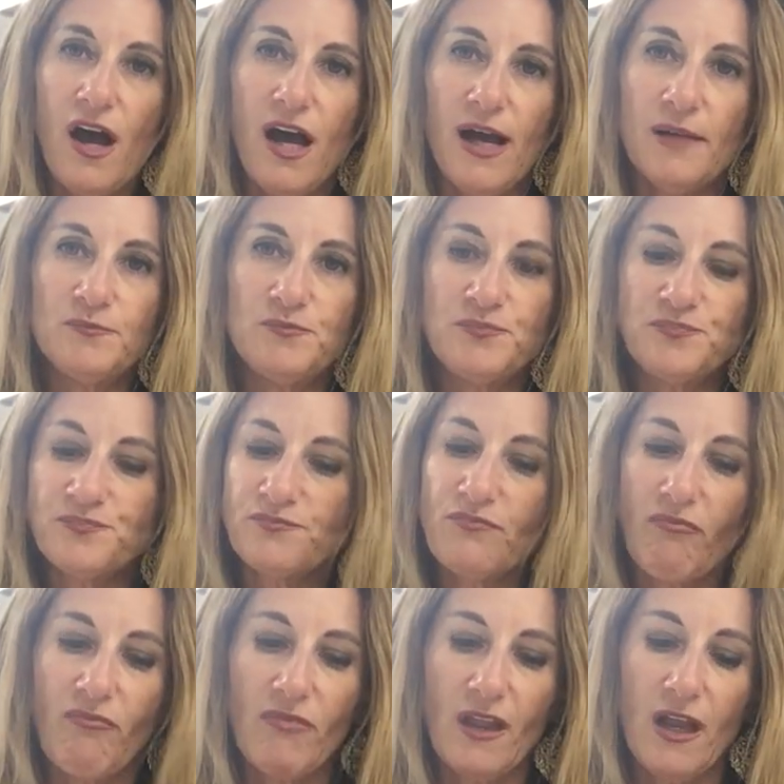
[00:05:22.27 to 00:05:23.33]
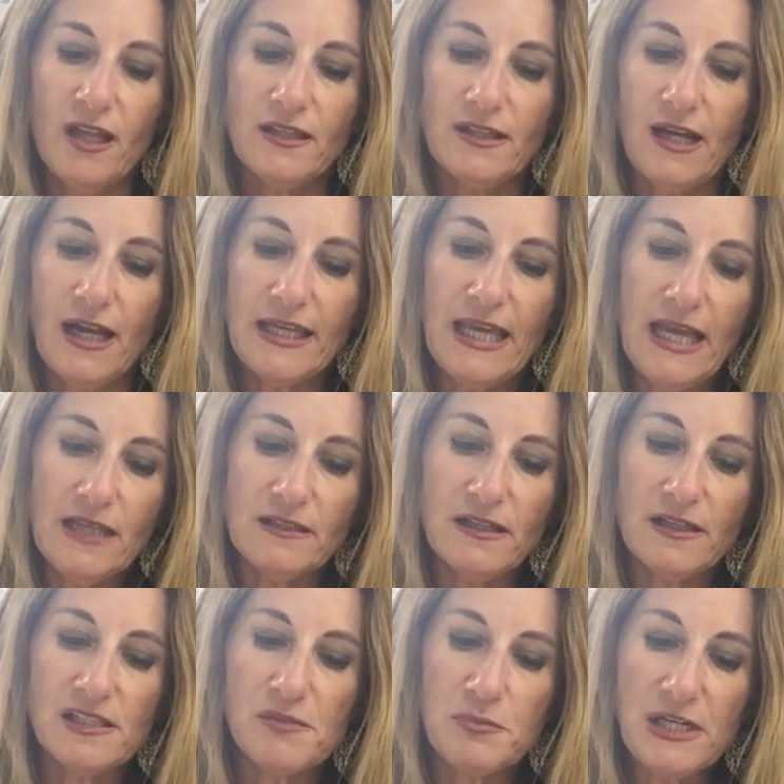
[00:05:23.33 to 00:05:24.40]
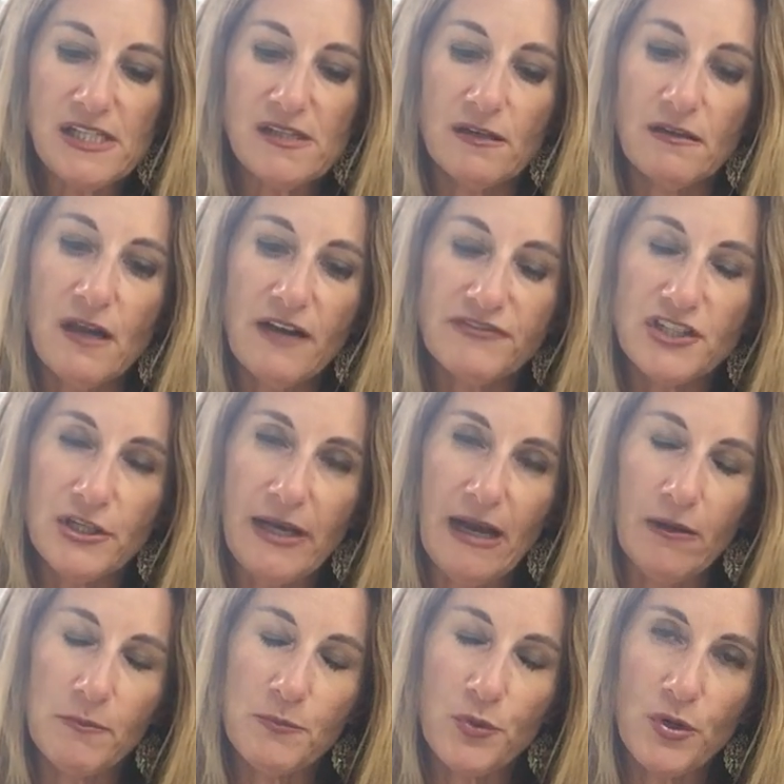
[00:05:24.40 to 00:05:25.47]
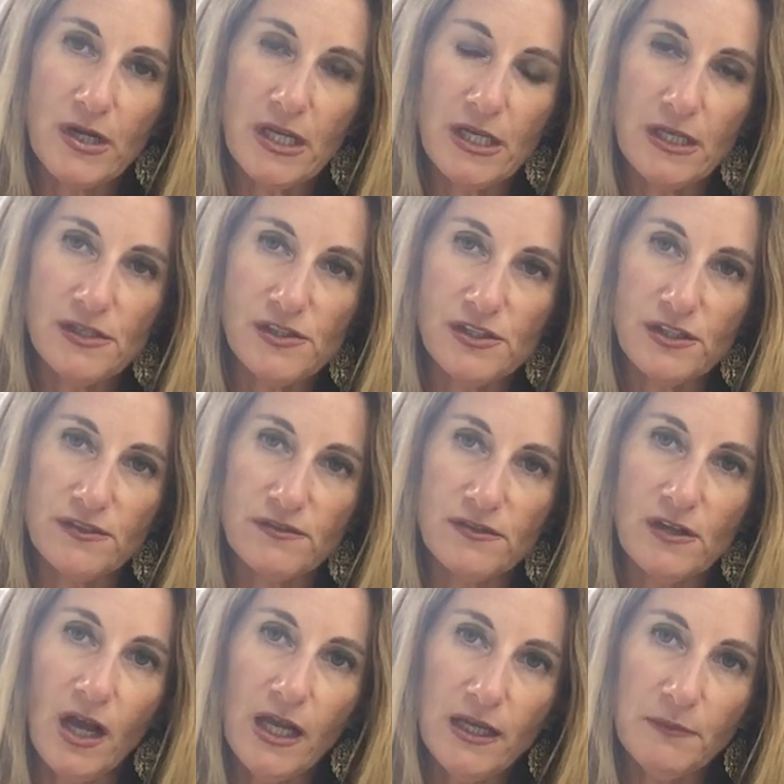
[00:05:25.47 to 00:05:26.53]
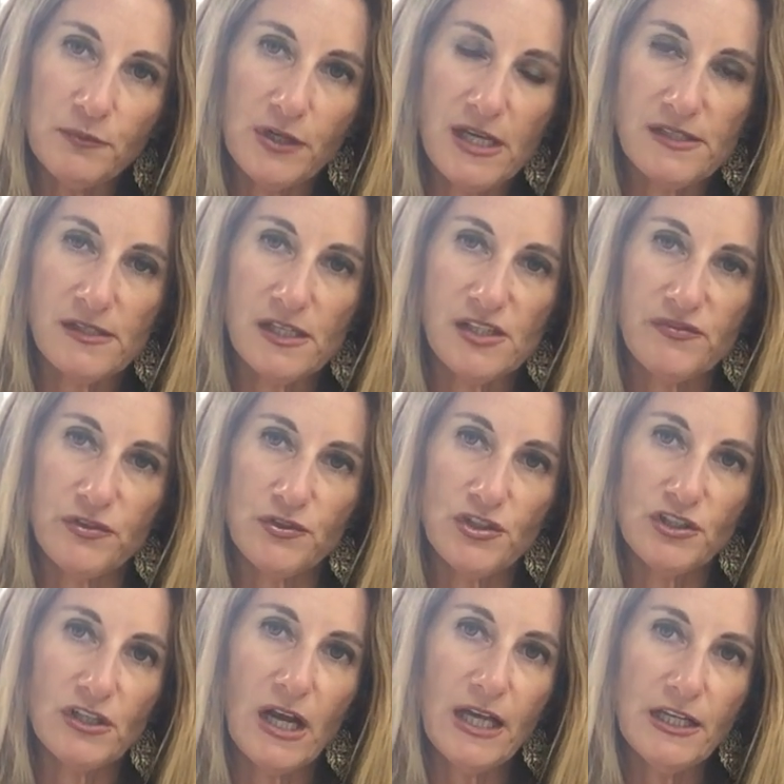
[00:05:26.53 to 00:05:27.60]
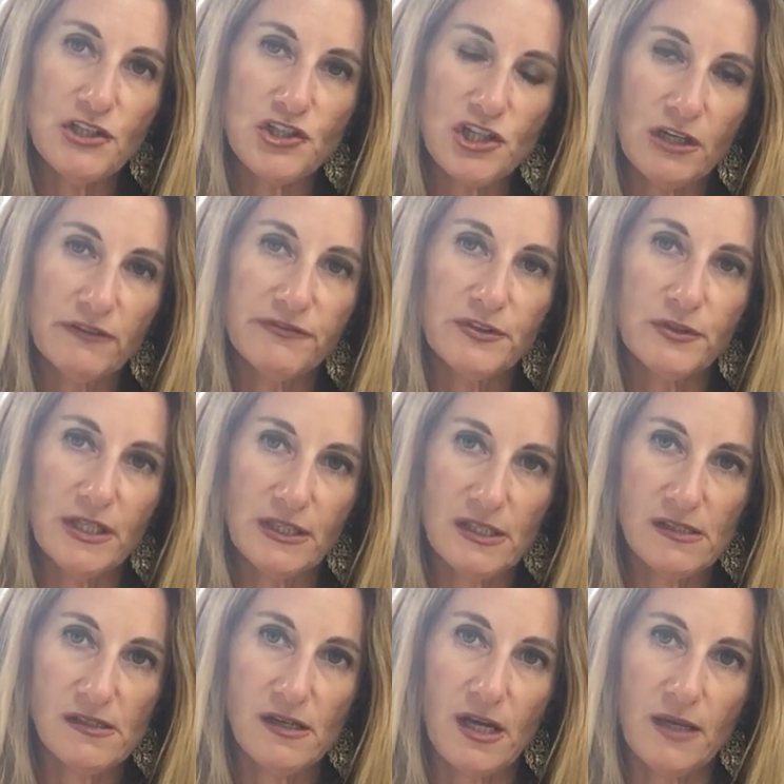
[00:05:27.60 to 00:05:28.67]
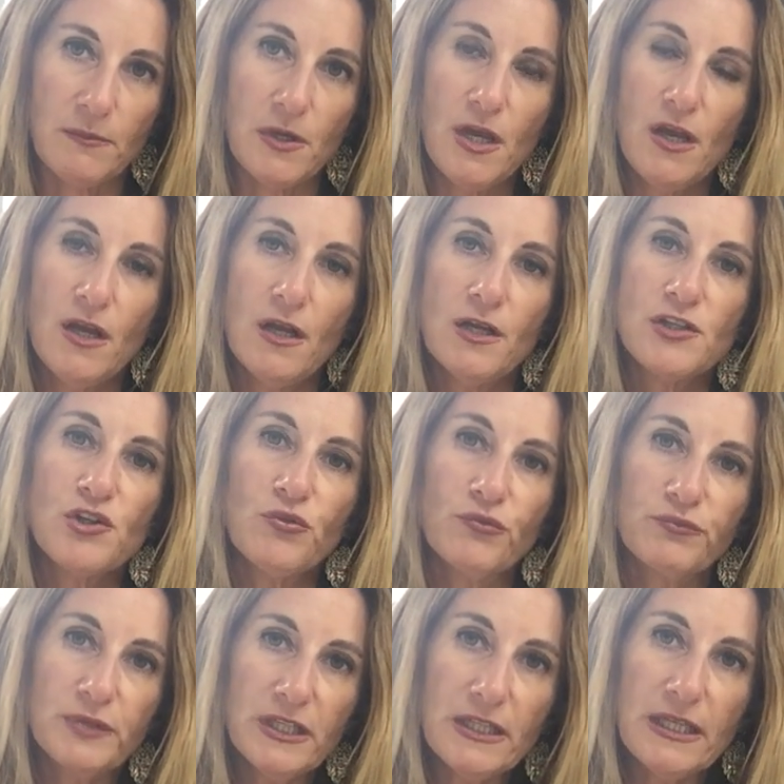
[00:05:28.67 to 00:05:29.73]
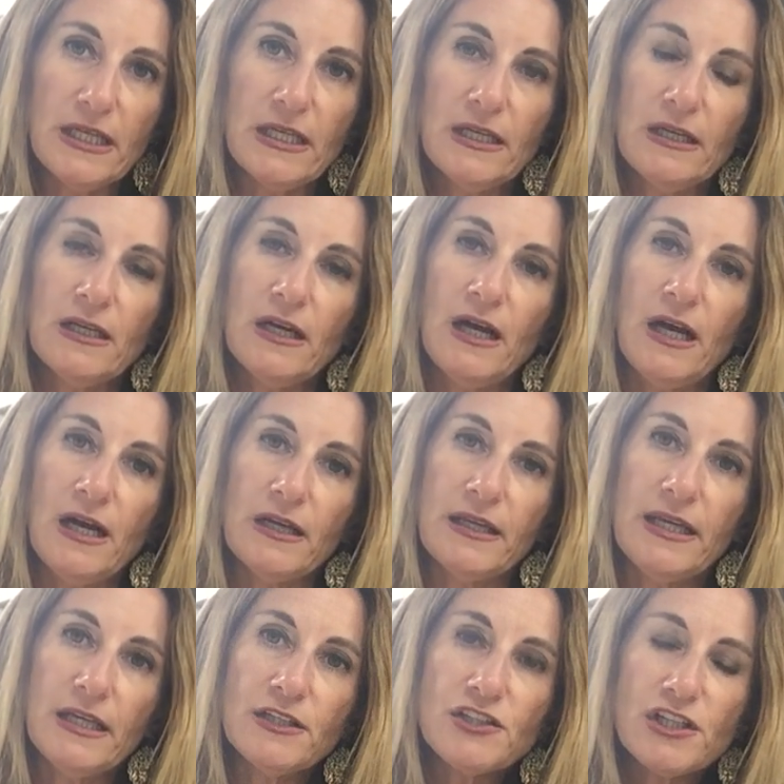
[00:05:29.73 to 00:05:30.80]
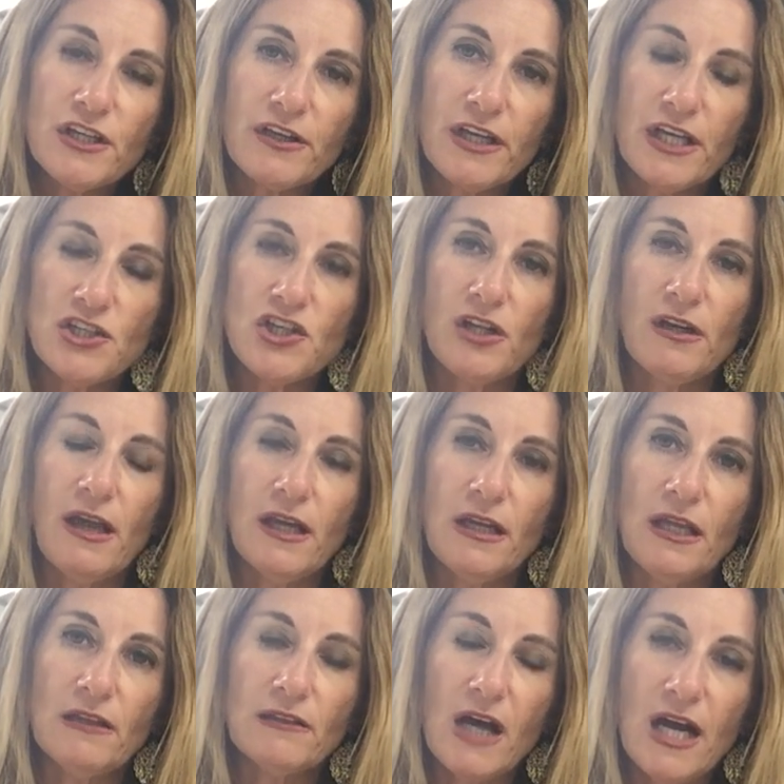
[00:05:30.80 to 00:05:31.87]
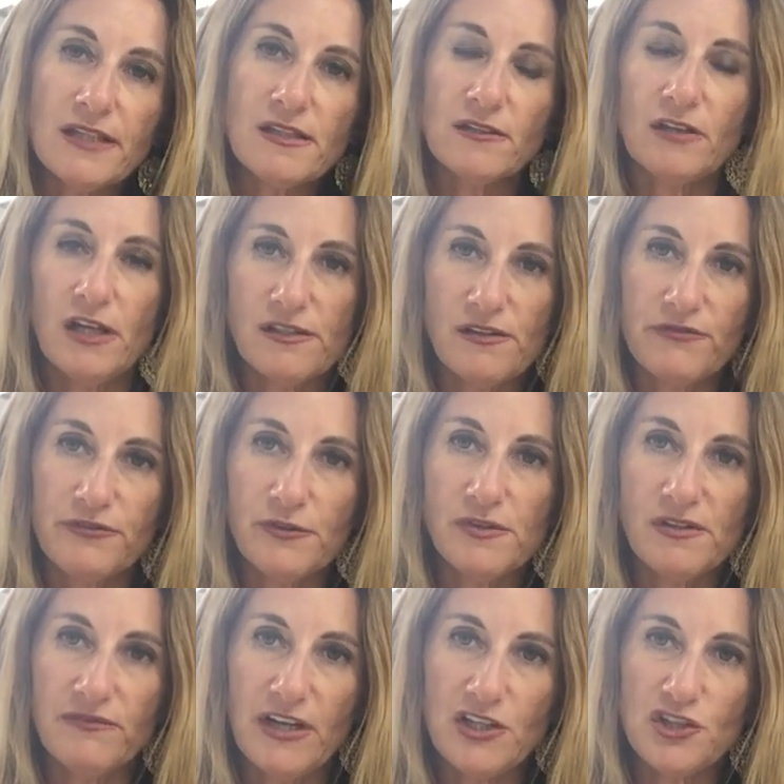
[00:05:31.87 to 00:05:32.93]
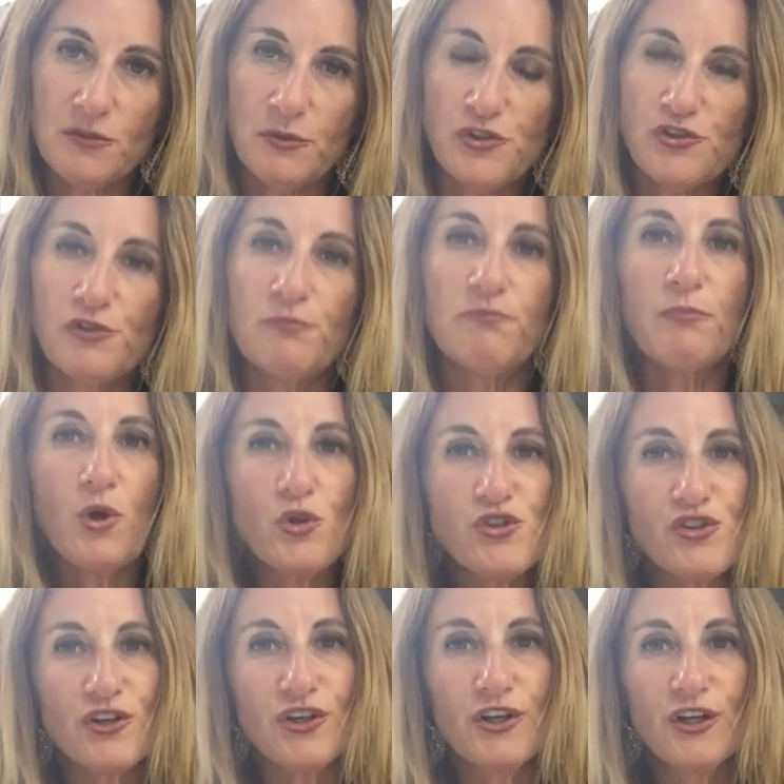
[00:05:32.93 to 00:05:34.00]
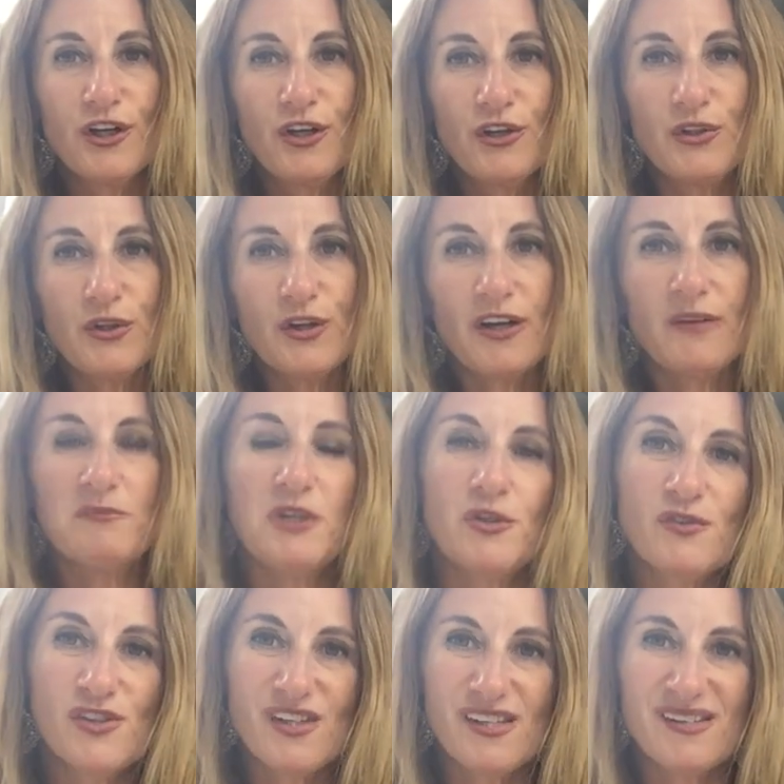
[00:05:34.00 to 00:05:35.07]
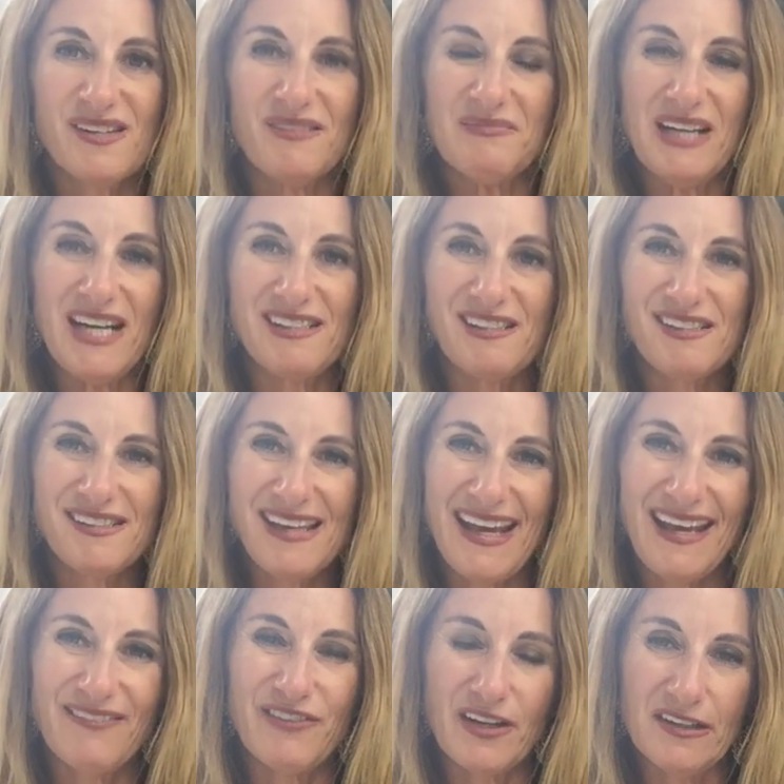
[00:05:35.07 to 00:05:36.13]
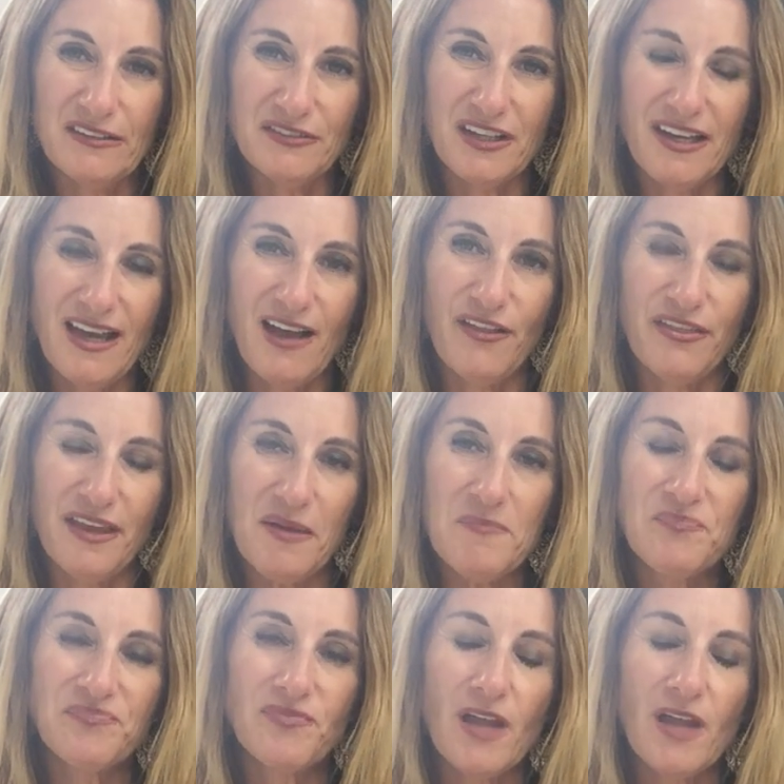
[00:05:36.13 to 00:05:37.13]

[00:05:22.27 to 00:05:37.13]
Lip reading: I can't express enough to you how important it is to not eat processed food, to not eat junk food at this time, to really get into your kitchen and eat lots and lots of fruits and vegetables to bolster your immune system and stay very, very healthy.